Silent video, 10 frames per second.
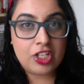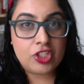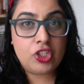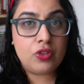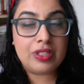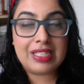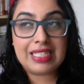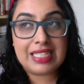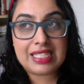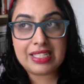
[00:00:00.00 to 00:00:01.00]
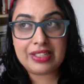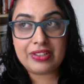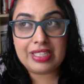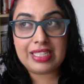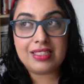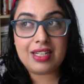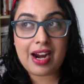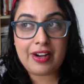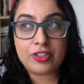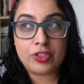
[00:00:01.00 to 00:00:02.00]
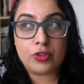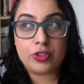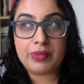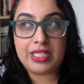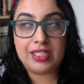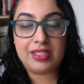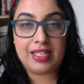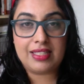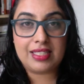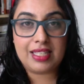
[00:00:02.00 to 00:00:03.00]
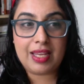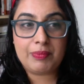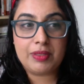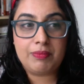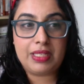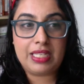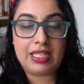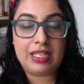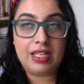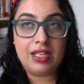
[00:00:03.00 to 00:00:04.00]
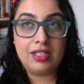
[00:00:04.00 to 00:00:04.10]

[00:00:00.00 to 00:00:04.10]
So you can consider the entire social media landscape to be